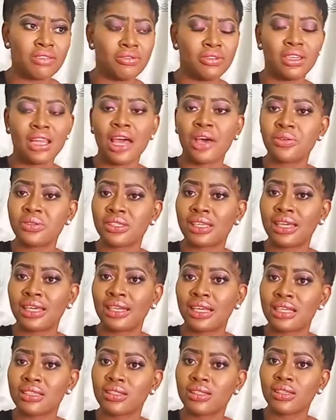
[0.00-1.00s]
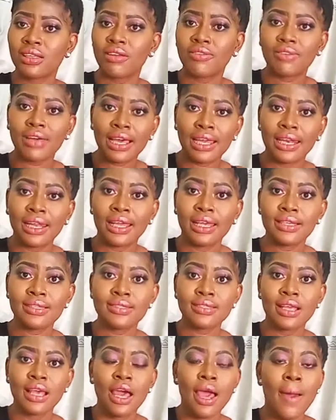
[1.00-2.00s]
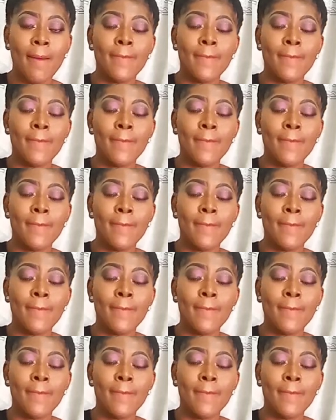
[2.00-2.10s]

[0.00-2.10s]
even outsiders love Alex.